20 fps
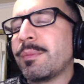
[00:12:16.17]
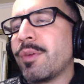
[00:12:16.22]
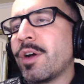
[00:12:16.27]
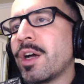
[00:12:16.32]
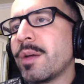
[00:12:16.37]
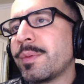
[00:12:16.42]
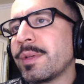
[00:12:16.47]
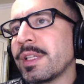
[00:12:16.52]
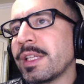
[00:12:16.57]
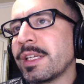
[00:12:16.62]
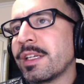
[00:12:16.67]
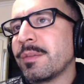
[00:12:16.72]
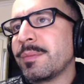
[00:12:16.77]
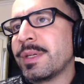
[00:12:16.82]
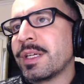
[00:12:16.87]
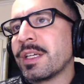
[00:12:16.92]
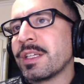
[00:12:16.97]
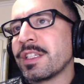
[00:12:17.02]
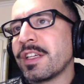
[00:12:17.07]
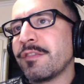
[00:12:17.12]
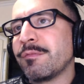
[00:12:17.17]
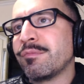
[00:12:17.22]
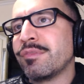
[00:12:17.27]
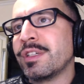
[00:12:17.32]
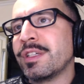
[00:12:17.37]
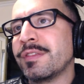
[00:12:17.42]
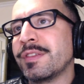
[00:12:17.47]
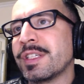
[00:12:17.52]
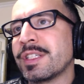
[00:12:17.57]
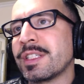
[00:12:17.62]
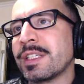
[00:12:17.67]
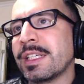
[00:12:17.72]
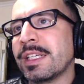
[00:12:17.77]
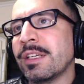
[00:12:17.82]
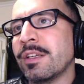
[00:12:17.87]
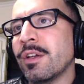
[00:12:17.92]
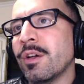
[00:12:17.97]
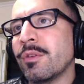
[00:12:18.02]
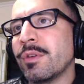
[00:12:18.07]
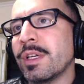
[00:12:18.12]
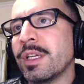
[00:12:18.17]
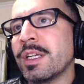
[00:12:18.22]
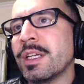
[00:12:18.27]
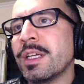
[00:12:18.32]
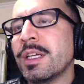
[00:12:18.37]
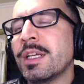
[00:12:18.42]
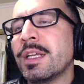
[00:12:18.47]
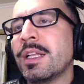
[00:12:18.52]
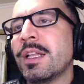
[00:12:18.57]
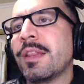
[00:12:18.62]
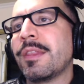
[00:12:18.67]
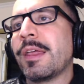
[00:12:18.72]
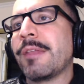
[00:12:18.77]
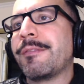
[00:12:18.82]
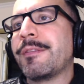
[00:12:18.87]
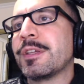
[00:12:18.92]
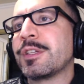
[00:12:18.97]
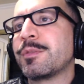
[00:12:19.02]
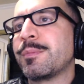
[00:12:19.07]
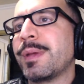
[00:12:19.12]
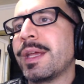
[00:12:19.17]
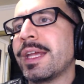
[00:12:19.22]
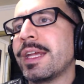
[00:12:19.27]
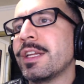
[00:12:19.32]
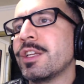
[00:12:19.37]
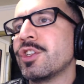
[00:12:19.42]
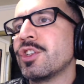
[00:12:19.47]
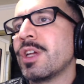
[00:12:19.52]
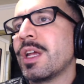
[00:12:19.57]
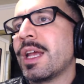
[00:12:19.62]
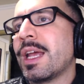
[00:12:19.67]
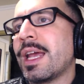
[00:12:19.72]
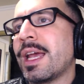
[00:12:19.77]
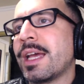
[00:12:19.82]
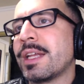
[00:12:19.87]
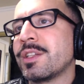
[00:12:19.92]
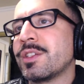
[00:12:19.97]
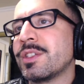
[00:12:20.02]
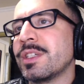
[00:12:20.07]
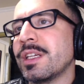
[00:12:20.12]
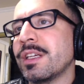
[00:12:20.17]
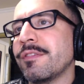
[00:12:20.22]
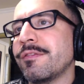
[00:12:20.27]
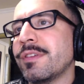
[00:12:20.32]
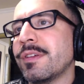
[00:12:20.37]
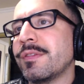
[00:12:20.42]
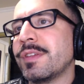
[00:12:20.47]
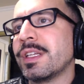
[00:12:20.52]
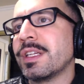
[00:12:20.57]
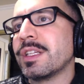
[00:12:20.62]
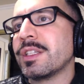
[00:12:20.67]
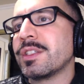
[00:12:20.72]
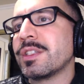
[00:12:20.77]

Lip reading: populated because I've previously noted that this page had scene 15 and